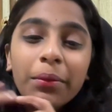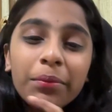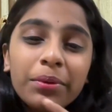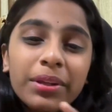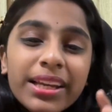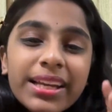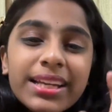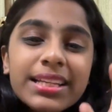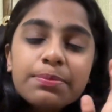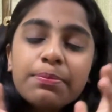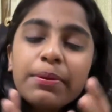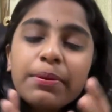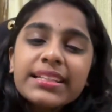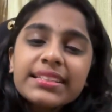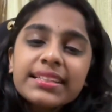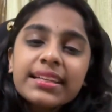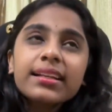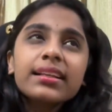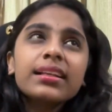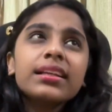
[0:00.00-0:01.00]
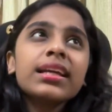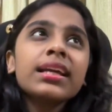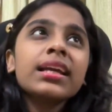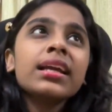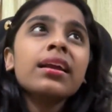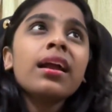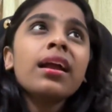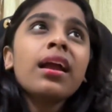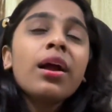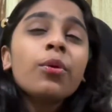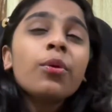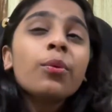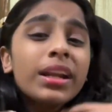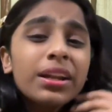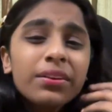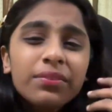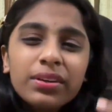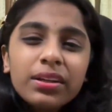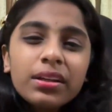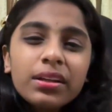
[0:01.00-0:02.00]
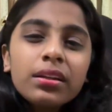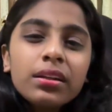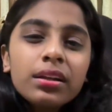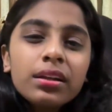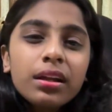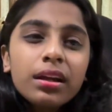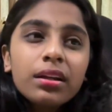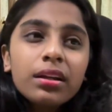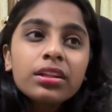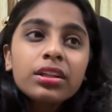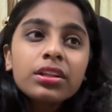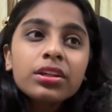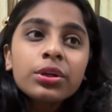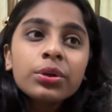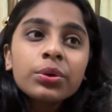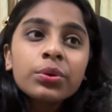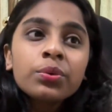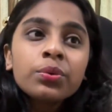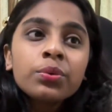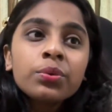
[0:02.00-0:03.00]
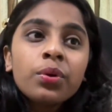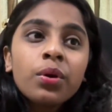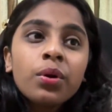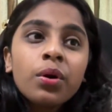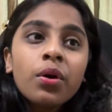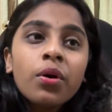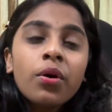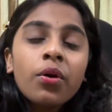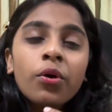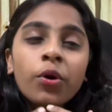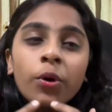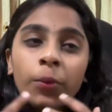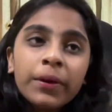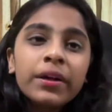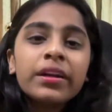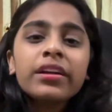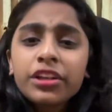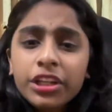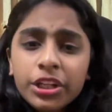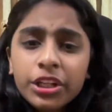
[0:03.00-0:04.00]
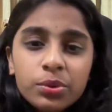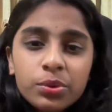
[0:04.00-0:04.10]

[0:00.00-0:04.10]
memory is basically whenever you open a